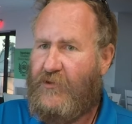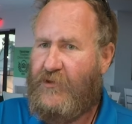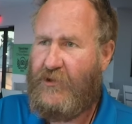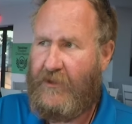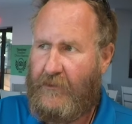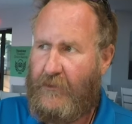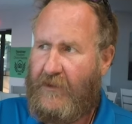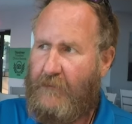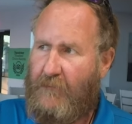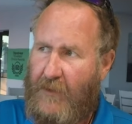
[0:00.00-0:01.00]

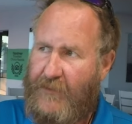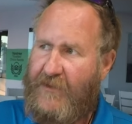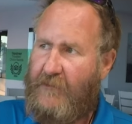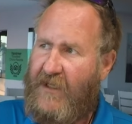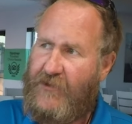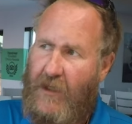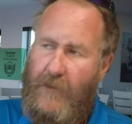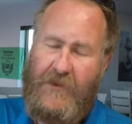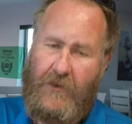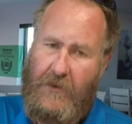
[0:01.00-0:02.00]
generally, most of my
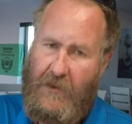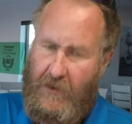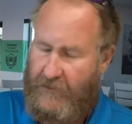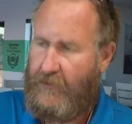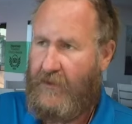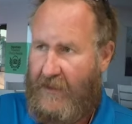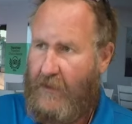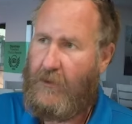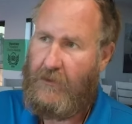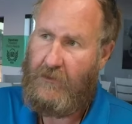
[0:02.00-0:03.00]
jobs are under an
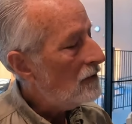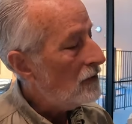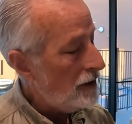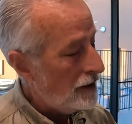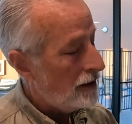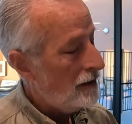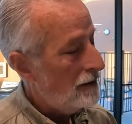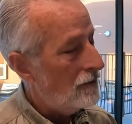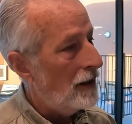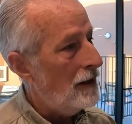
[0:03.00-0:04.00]
hour. Really?
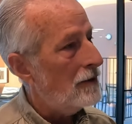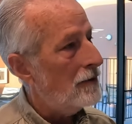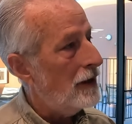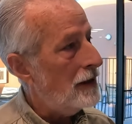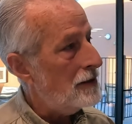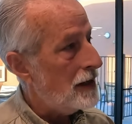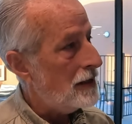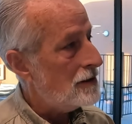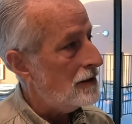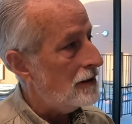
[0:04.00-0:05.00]
Yes. Wow, that's
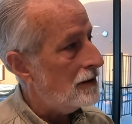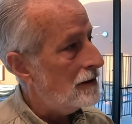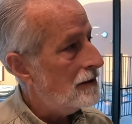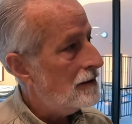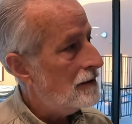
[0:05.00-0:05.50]
excellent. Um,